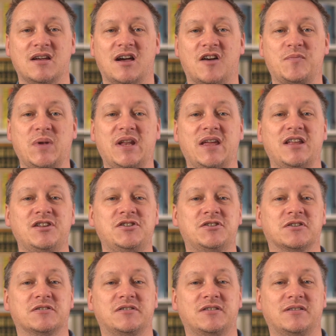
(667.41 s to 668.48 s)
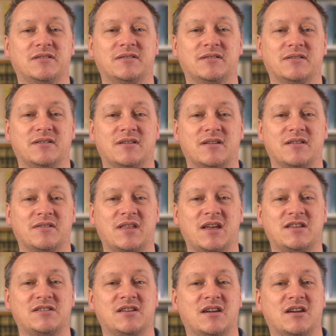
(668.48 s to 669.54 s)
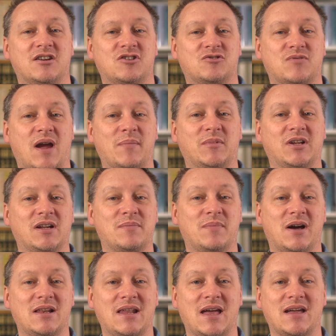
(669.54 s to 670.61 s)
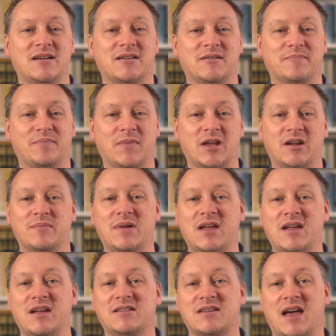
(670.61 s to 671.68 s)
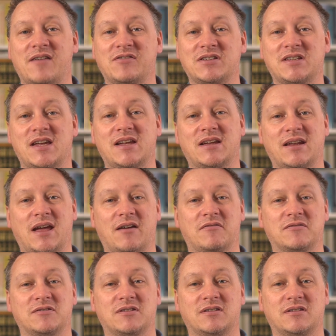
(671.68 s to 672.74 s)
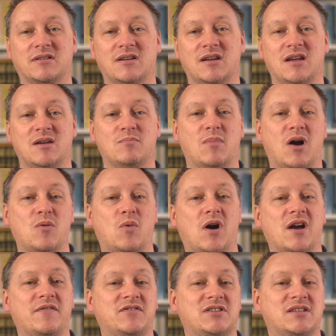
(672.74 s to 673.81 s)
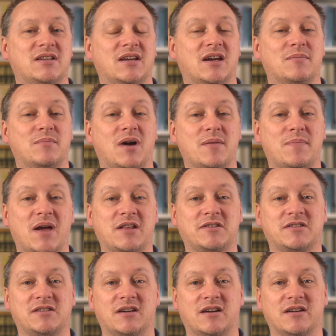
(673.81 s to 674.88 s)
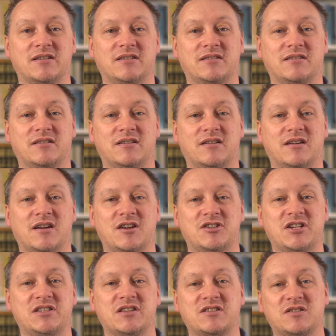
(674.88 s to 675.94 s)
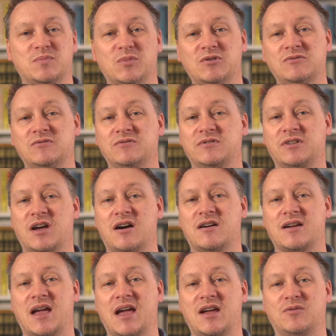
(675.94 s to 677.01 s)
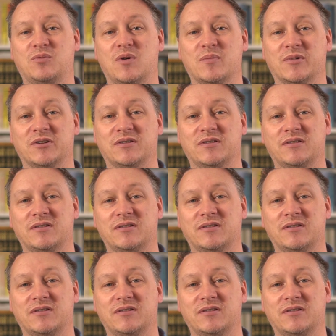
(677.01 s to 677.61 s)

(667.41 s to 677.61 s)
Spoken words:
"I've been injured. There's shrapnel in my leg and I'm here to have it taken out. My wife's at my bedside. She's a small, dark-haired woman.